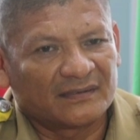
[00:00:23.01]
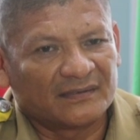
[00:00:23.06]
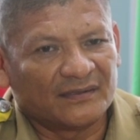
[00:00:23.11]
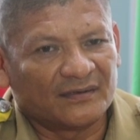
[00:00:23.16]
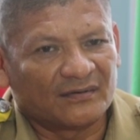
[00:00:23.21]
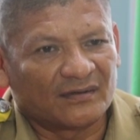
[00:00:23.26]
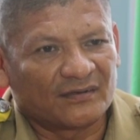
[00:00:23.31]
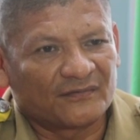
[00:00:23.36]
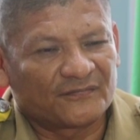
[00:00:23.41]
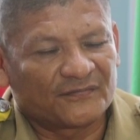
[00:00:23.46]

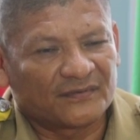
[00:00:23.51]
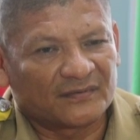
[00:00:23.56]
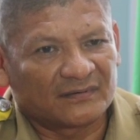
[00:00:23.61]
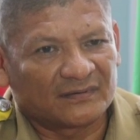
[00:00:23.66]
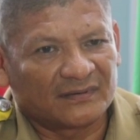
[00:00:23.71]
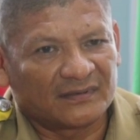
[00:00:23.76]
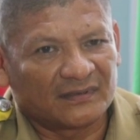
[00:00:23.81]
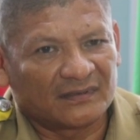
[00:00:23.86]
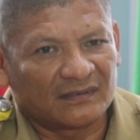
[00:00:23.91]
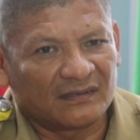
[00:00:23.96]

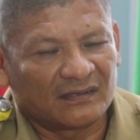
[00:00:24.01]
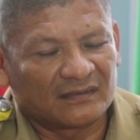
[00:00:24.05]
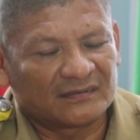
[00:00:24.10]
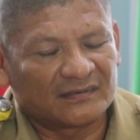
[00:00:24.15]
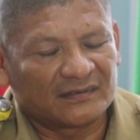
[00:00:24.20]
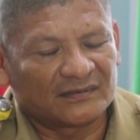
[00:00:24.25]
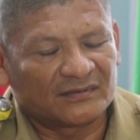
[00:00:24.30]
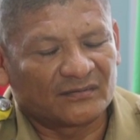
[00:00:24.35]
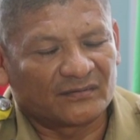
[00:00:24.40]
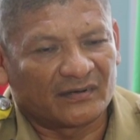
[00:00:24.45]
Thereafter, they
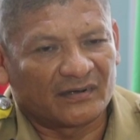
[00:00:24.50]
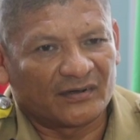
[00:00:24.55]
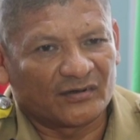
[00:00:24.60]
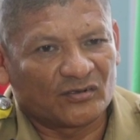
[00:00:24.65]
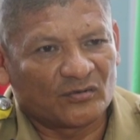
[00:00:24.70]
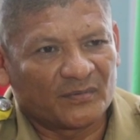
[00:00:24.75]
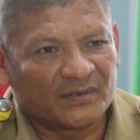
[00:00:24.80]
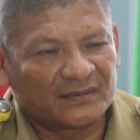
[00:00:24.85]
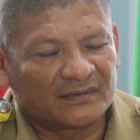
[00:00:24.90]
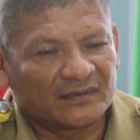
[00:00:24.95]
got into an
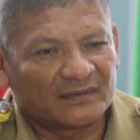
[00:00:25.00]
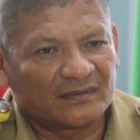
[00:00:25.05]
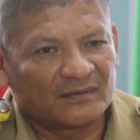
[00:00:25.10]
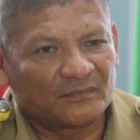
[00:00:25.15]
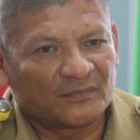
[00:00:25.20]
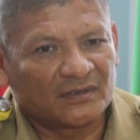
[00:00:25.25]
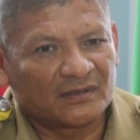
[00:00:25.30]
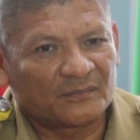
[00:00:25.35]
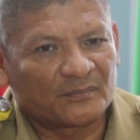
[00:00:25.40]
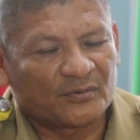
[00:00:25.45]
argument, and the
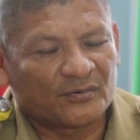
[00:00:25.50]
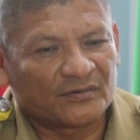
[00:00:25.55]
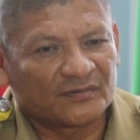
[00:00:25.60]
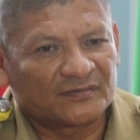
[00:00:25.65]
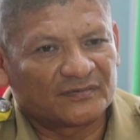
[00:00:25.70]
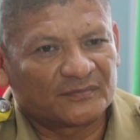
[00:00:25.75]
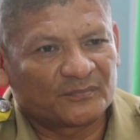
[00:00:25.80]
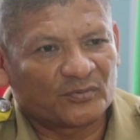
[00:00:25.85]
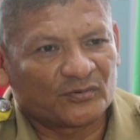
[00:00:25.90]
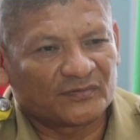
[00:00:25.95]
male
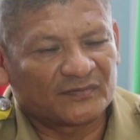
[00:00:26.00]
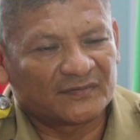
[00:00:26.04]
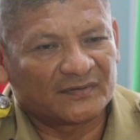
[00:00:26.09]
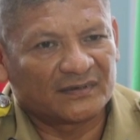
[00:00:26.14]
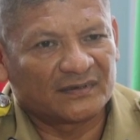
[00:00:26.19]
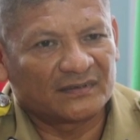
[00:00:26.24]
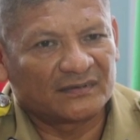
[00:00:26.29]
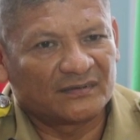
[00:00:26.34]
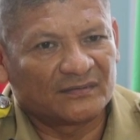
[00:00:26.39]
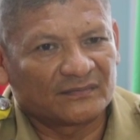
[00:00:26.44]
person
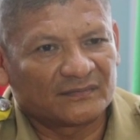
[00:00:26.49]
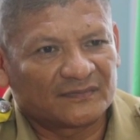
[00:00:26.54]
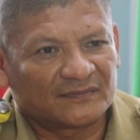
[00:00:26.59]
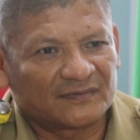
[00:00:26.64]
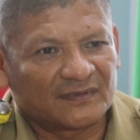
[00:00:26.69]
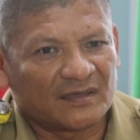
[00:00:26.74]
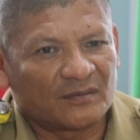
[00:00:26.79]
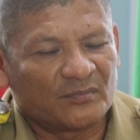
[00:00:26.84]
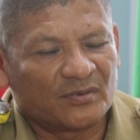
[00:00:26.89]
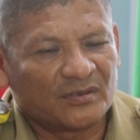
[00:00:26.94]
proceeded to
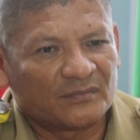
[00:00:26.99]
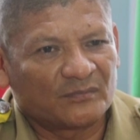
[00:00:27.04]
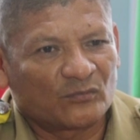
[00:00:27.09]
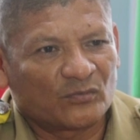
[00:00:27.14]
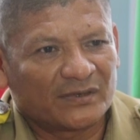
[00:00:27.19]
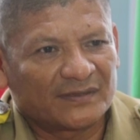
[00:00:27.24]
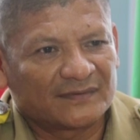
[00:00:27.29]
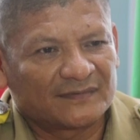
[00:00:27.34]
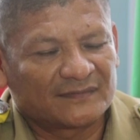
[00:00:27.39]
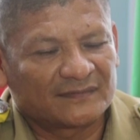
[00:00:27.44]
stab him
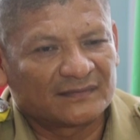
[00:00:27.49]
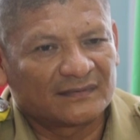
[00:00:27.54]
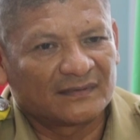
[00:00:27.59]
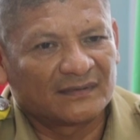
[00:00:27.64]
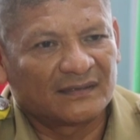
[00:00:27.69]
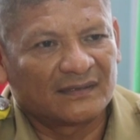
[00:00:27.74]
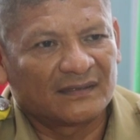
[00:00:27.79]
once.